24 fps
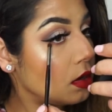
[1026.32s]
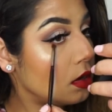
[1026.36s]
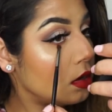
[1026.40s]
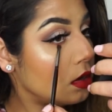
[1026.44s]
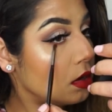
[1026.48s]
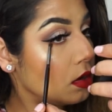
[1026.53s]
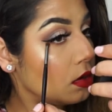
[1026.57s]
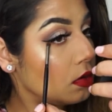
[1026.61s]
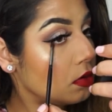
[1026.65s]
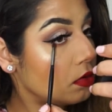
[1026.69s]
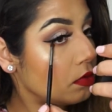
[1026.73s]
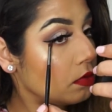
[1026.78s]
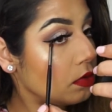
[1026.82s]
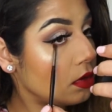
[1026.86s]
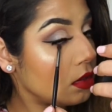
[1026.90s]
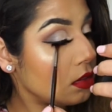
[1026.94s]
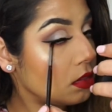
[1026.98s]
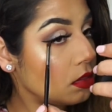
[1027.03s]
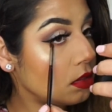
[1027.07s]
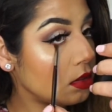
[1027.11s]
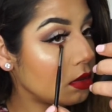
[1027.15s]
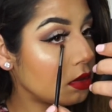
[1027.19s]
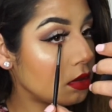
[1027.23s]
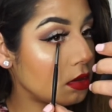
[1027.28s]
underneath
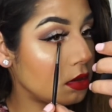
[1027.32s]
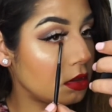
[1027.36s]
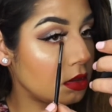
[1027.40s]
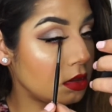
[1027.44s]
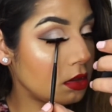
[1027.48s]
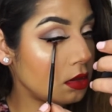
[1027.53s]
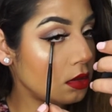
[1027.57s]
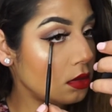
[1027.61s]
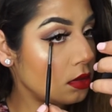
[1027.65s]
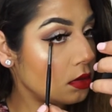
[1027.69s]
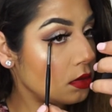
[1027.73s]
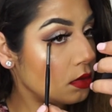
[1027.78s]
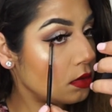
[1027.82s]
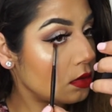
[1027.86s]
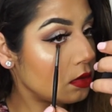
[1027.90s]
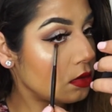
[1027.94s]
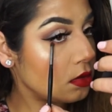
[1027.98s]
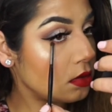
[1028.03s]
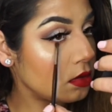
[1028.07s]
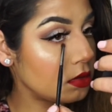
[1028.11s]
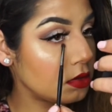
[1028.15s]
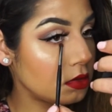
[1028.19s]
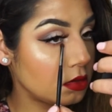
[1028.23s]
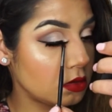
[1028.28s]
the eye,
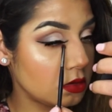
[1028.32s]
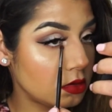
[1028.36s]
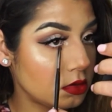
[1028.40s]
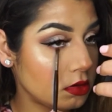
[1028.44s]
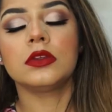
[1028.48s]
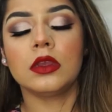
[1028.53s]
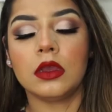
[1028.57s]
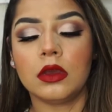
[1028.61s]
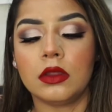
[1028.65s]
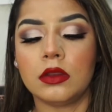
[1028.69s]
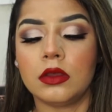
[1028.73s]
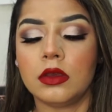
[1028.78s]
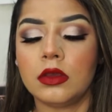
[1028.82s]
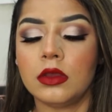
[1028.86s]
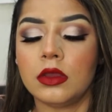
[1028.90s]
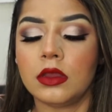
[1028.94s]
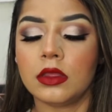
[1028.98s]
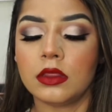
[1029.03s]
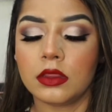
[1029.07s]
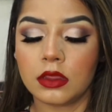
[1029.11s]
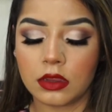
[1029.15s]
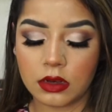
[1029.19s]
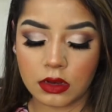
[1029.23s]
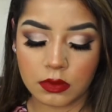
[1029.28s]

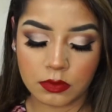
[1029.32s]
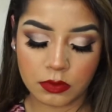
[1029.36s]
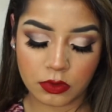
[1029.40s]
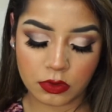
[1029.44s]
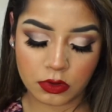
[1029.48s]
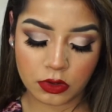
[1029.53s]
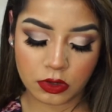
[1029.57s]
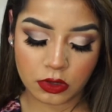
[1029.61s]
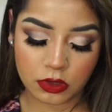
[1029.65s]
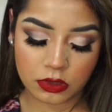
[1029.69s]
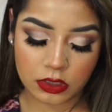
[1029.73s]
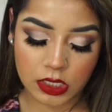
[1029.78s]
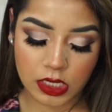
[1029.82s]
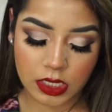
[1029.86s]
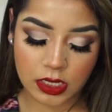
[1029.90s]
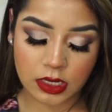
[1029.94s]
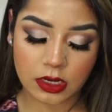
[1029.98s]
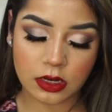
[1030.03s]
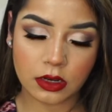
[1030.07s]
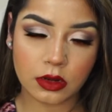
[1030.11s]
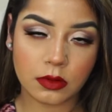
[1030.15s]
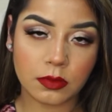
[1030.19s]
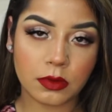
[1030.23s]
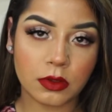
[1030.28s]
and then I'm going to take a
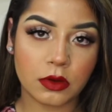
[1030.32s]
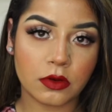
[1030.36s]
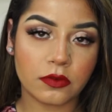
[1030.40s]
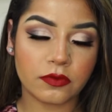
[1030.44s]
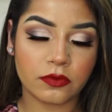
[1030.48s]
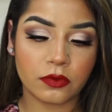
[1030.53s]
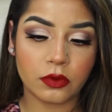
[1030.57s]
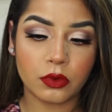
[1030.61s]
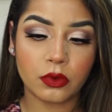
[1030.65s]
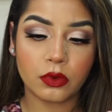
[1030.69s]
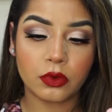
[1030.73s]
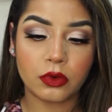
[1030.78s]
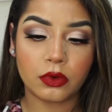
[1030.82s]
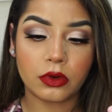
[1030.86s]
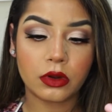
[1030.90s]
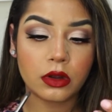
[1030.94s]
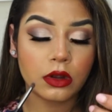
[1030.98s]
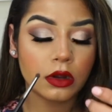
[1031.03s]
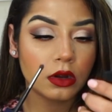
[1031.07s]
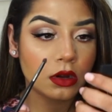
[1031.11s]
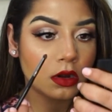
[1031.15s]
little bit of Noor